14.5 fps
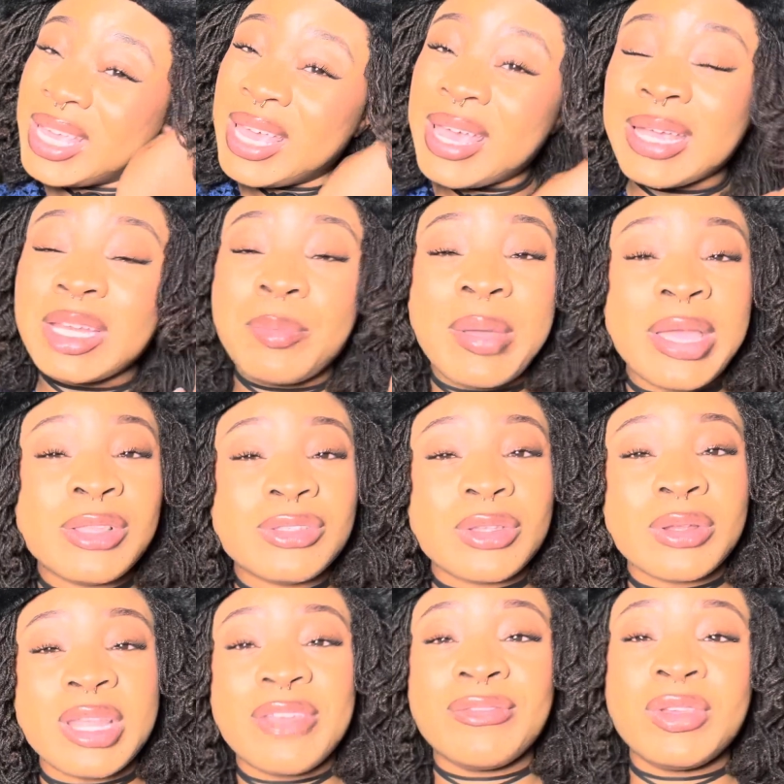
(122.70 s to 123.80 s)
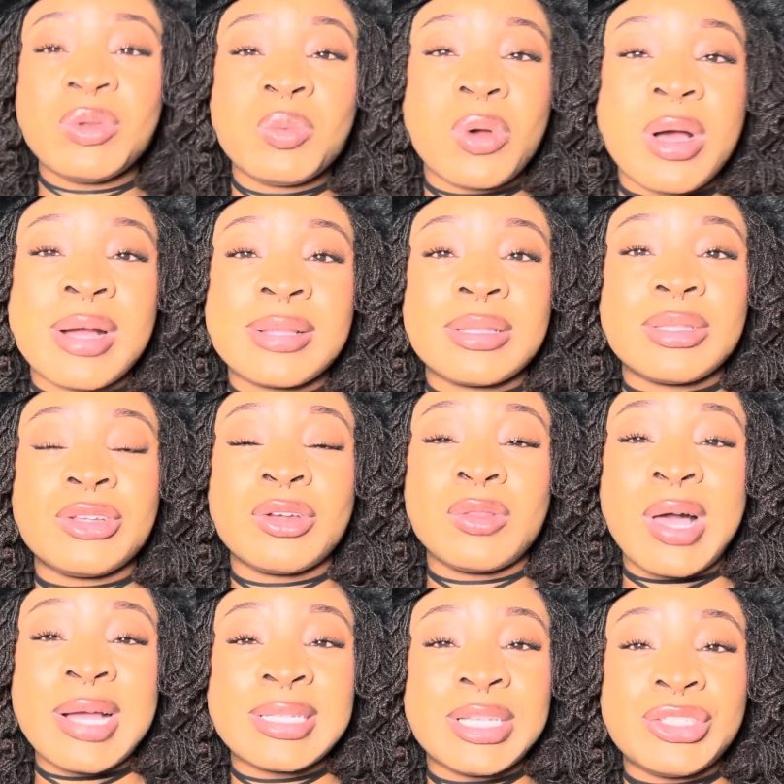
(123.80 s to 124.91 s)
it depends on if you want your
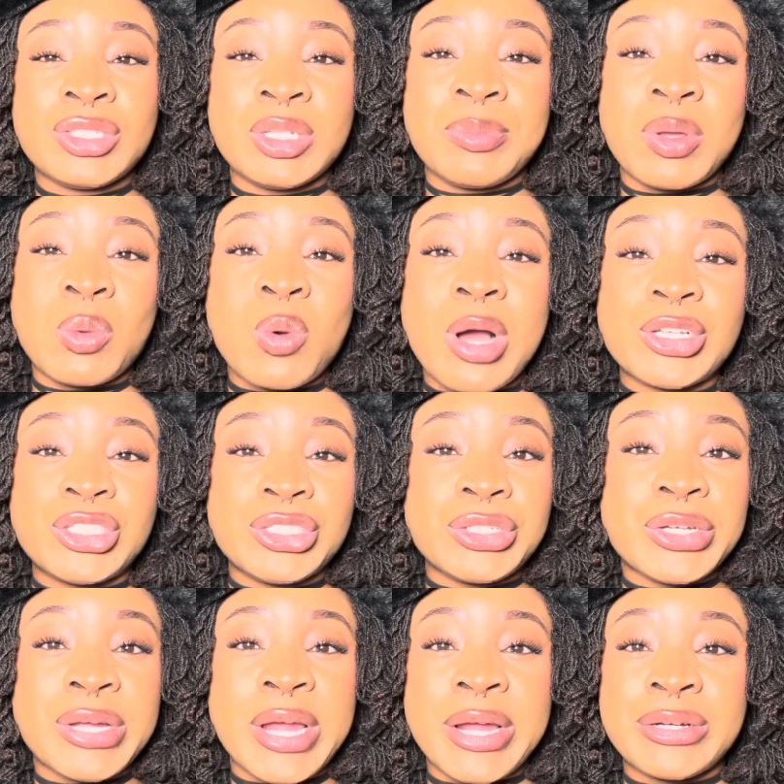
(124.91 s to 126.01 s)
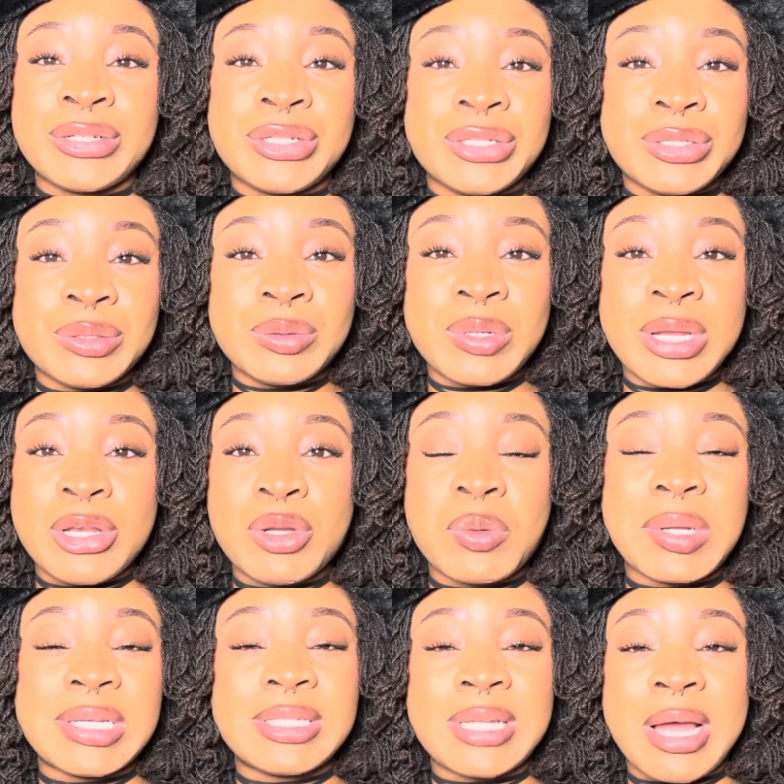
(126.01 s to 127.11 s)
loctician to be washing your hair too and
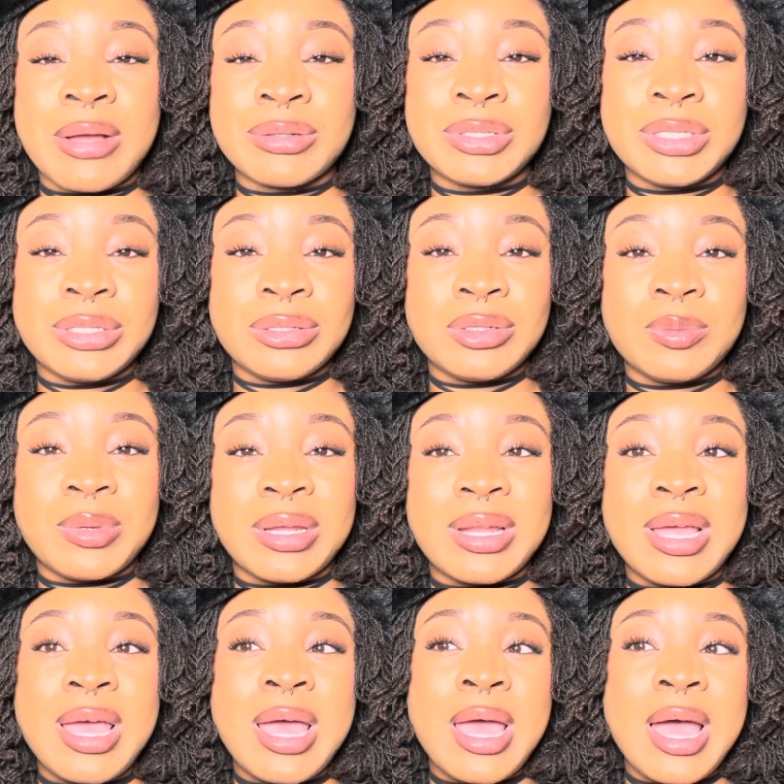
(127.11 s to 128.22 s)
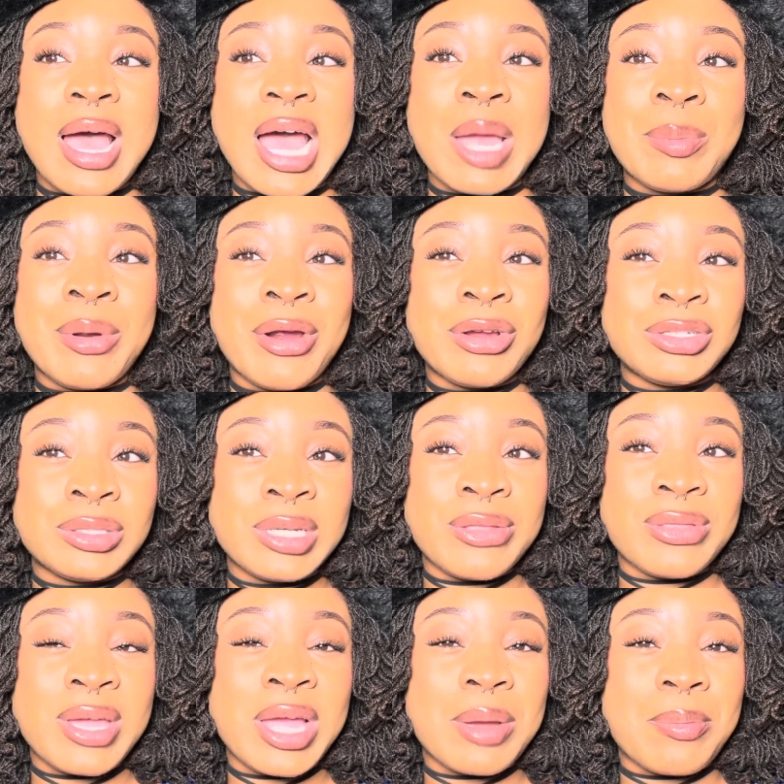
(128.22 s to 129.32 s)
doing styles too, but I personally
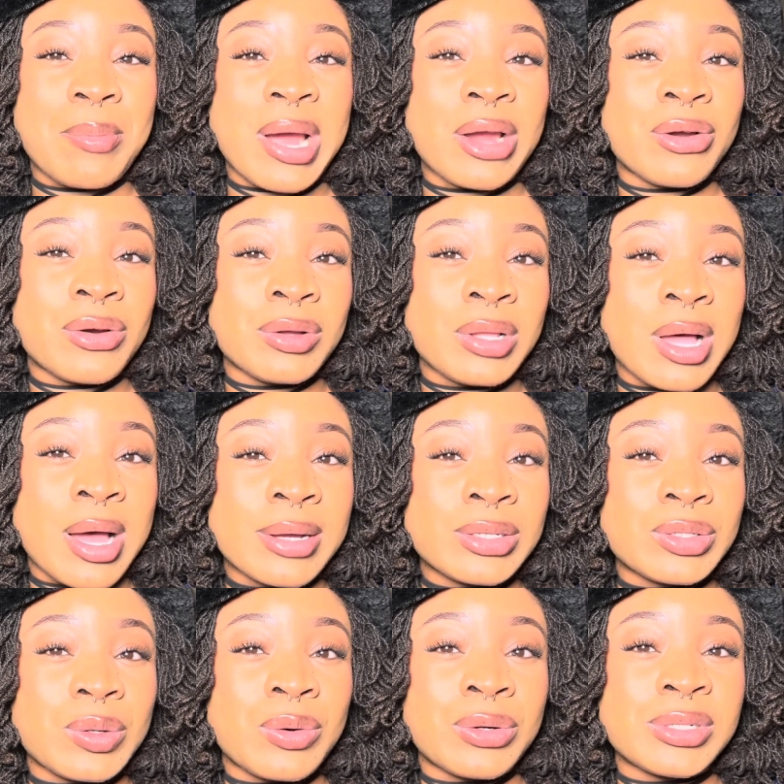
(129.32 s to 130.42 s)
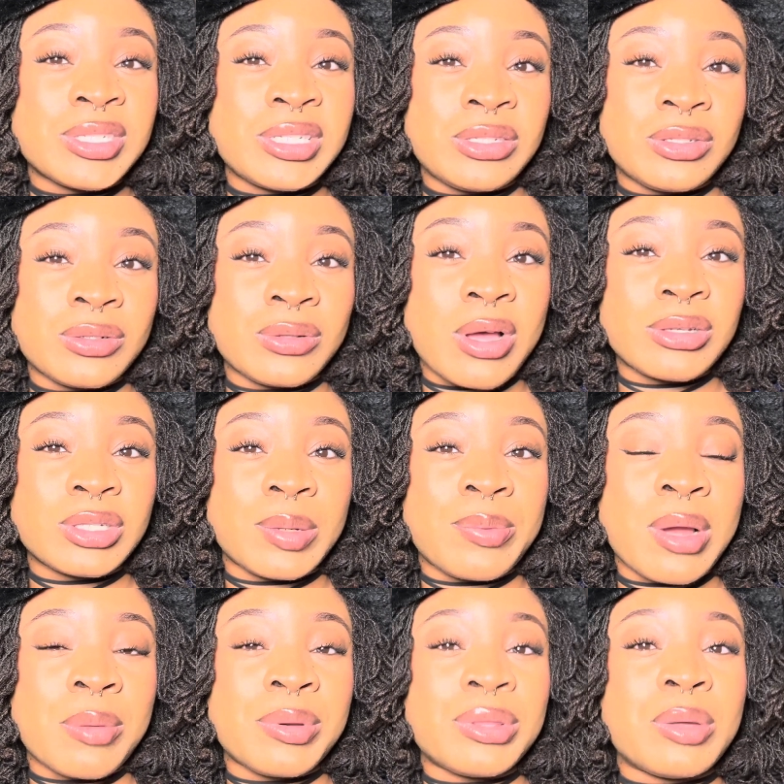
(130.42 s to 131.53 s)
think micro locks or sister locks are
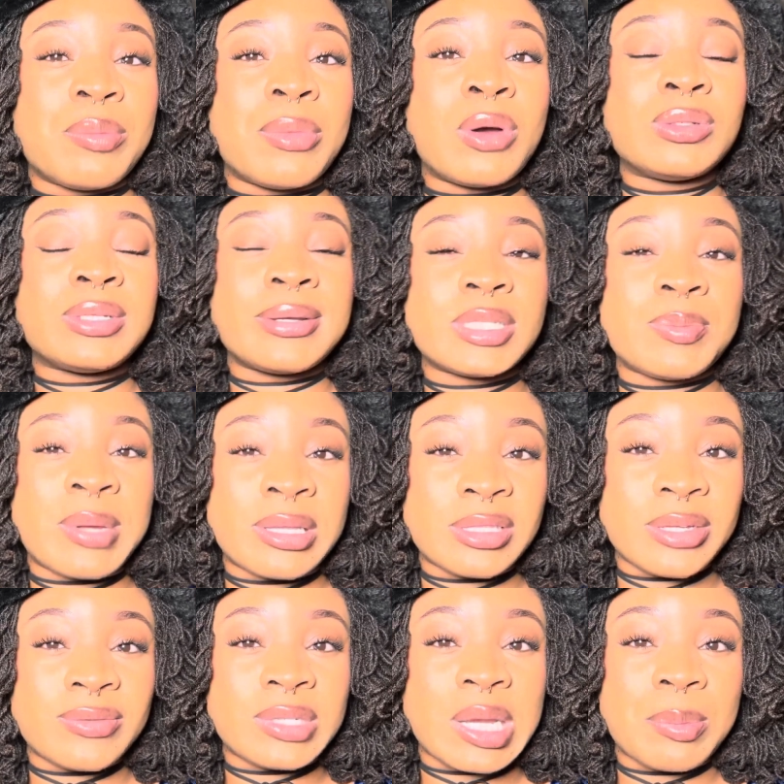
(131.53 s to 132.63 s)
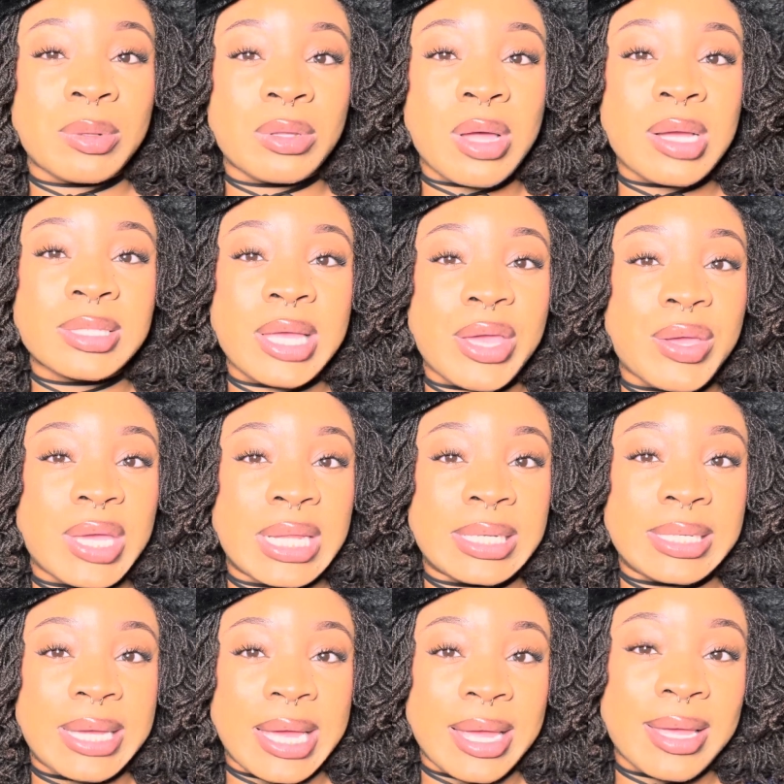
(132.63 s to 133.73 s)
probably the most expensive type of locks that you can
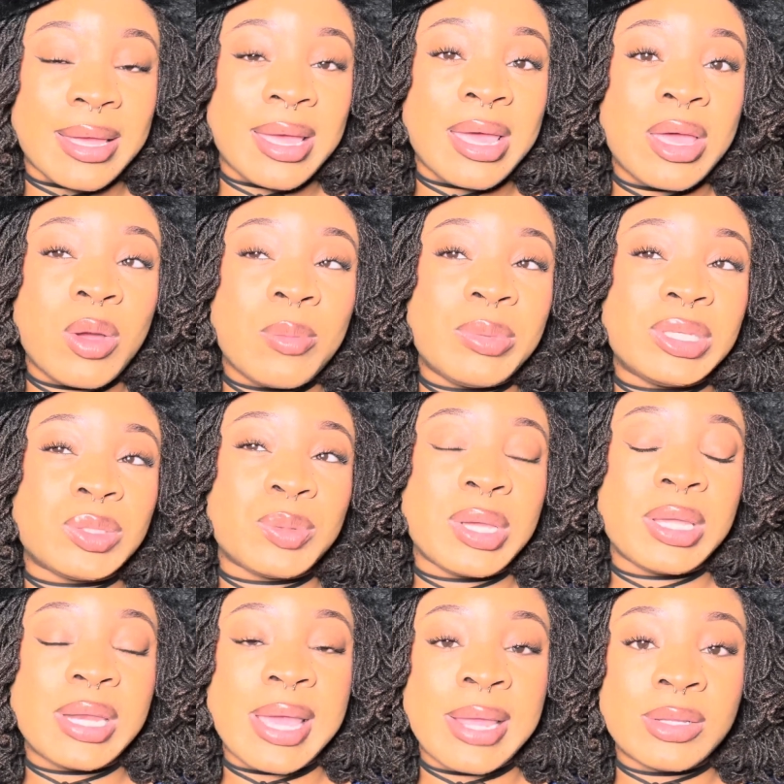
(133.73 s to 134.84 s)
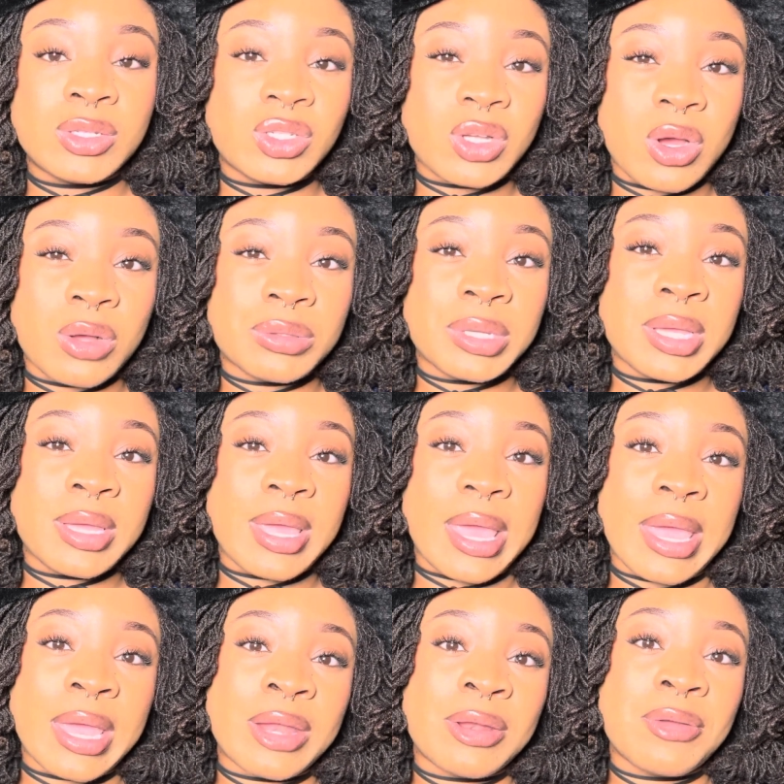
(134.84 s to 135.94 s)
get between installing and